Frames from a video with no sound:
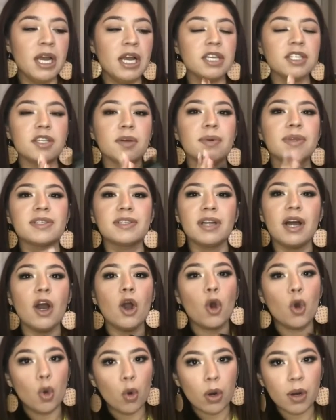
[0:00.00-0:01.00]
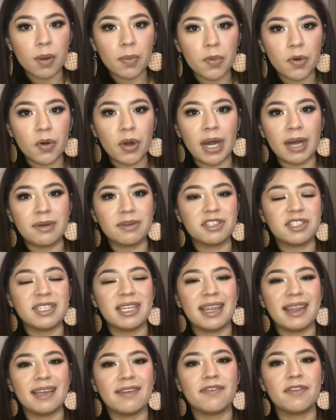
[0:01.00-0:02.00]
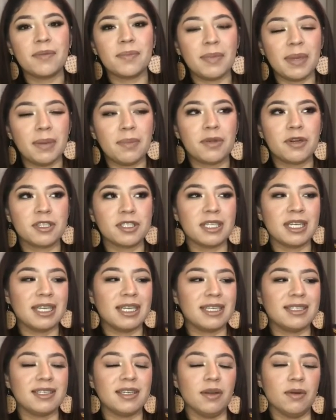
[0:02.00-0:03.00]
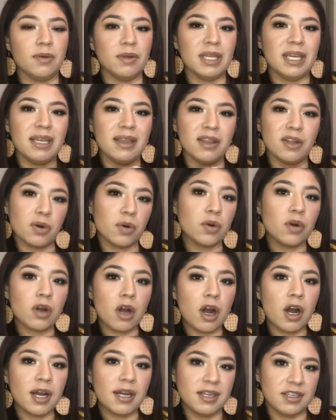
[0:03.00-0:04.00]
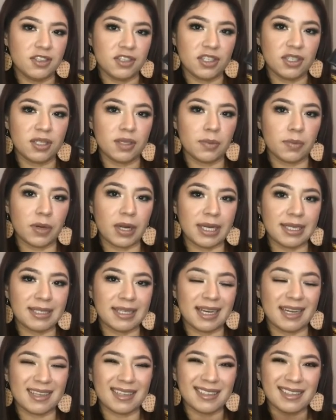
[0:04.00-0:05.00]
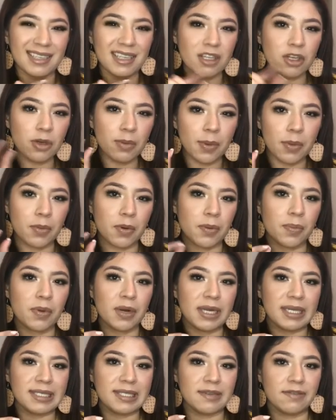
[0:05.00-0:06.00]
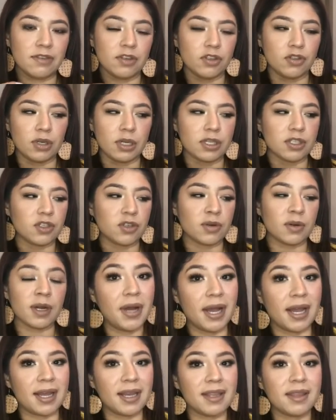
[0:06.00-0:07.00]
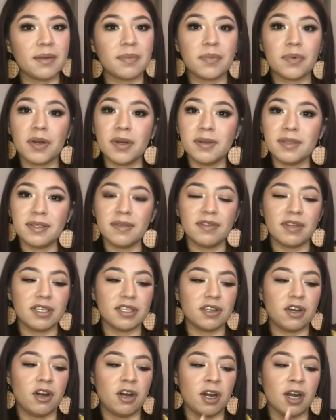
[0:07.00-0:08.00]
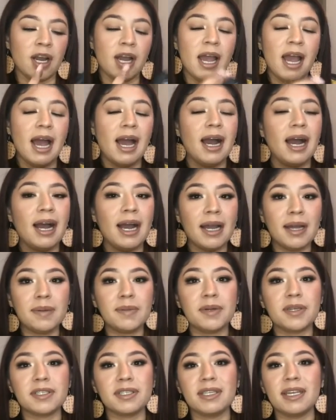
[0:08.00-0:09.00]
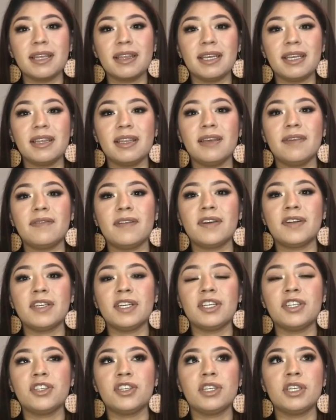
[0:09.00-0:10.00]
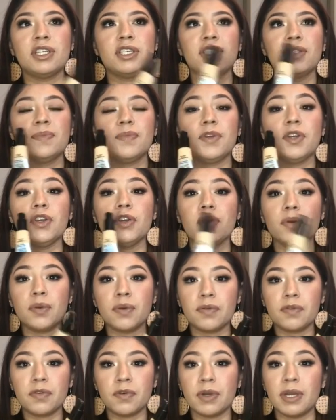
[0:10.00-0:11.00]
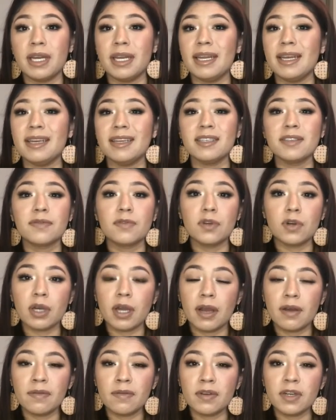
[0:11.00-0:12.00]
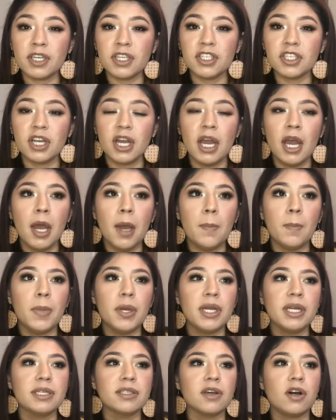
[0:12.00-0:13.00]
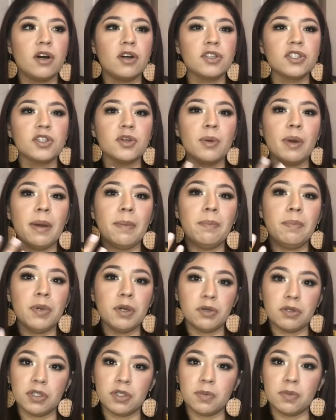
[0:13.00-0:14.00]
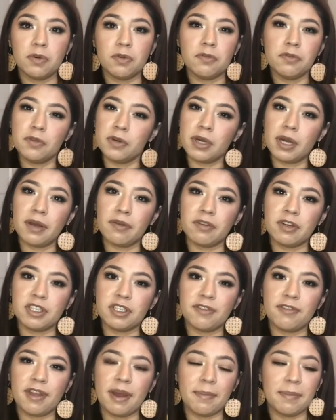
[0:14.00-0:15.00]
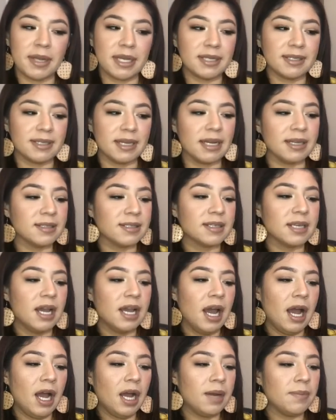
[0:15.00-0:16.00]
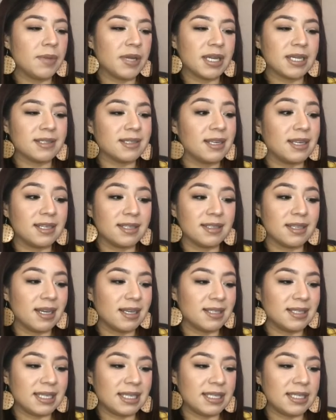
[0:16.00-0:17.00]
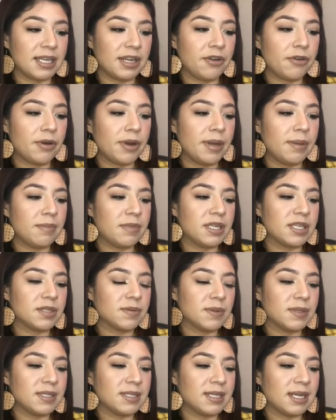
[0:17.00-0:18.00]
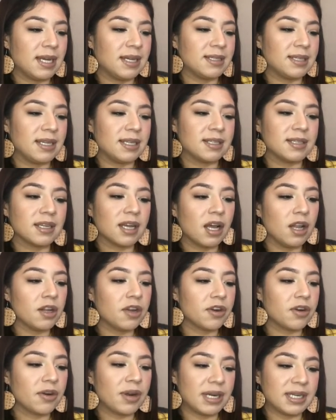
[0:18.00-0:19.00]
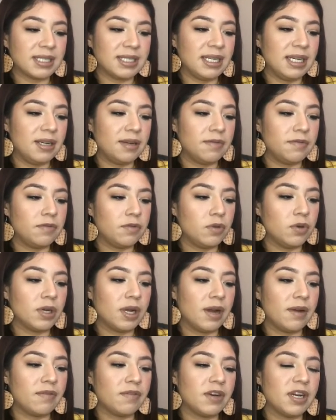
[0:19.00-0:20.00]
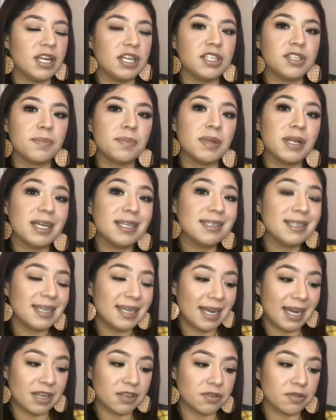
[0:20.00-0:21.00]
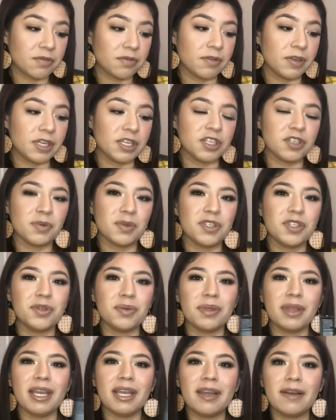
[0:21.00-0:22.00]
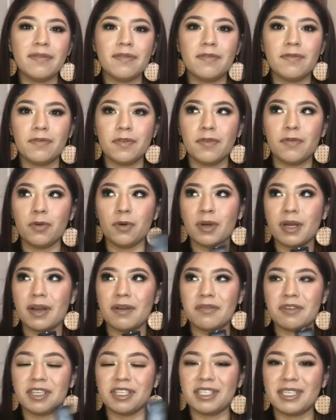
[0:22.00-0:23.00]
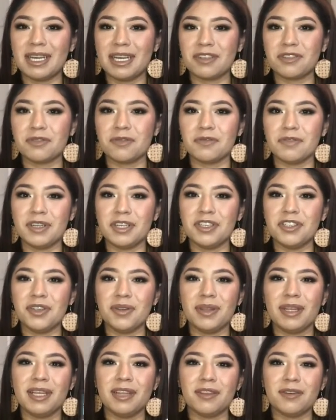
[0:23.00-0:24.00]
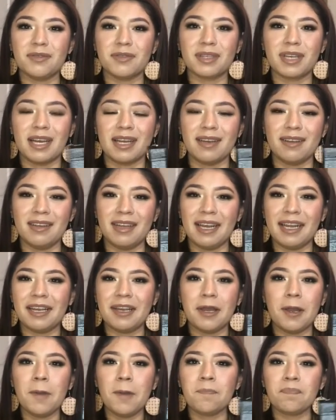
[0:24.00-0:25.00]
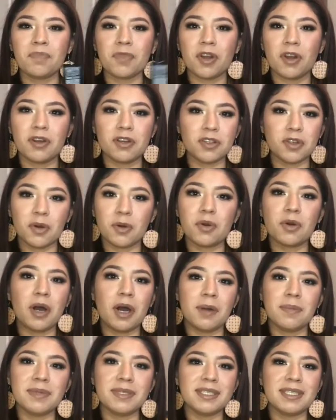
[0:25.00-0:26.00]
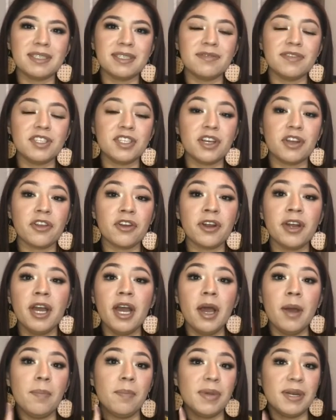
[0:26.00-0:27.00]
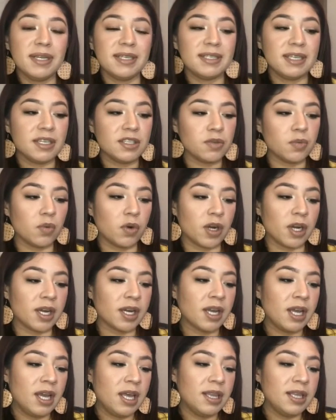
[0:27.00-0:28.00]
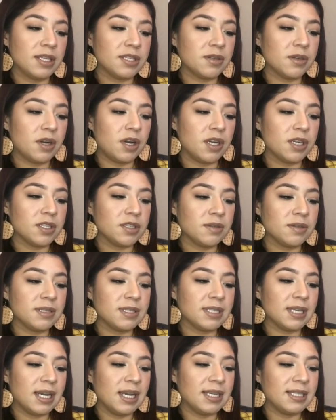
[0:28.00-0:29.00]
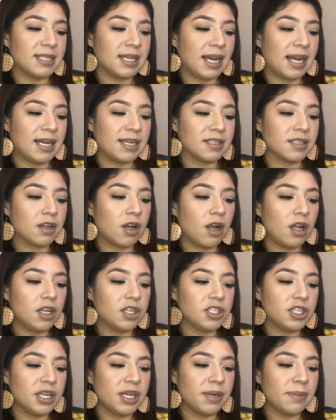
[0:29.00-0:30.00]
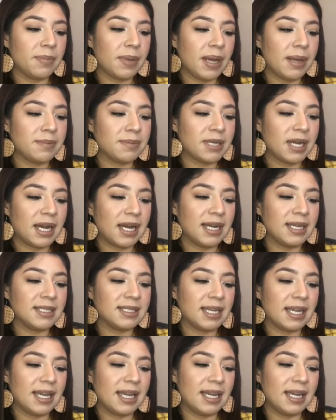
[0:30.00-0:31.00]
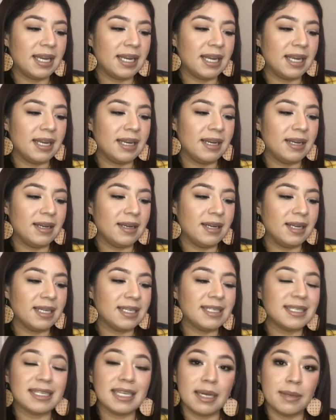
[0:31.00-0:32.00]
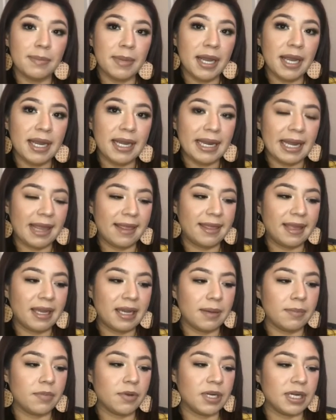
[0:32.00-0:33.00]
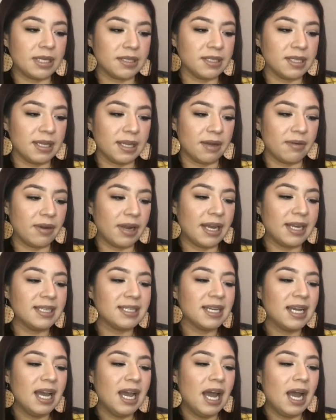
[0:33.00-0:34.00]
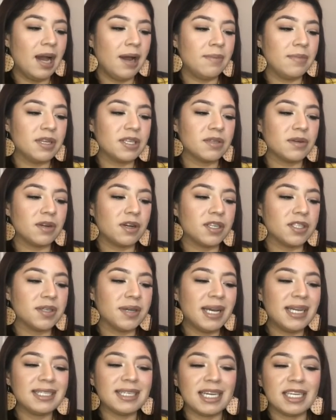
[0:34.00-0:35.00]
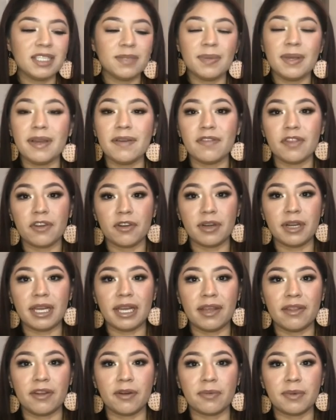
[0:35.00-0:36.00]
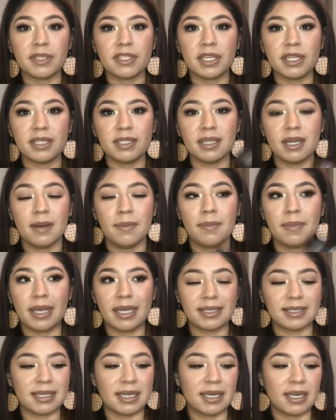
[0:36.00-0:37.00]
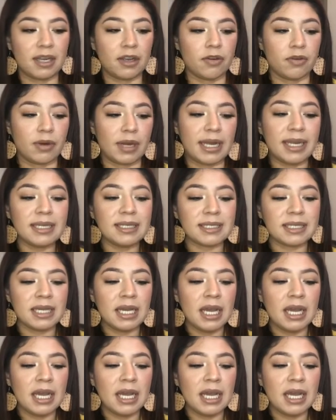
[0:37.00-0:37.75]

So it's not horrible. I would just say that for me personally, that's the only little con, is just the price tag is a little bit more pricey for drugstore. But the pros of this are, I personally think the foundation is beautiful. It is full coverage, but it's also a buildable full coverage, if that makes sense. Because it is a CC cream, this one says it's color correcting, full coverage, plus a natural finish, which you think of full coverage, natural finish, you think those kind of like are total opposites of each other, but it does work. This one also says it has collagen, peptides, and niacinamide. I think I'm pronouncing that right. This one also has SPF 30 in there, which is amazing and great.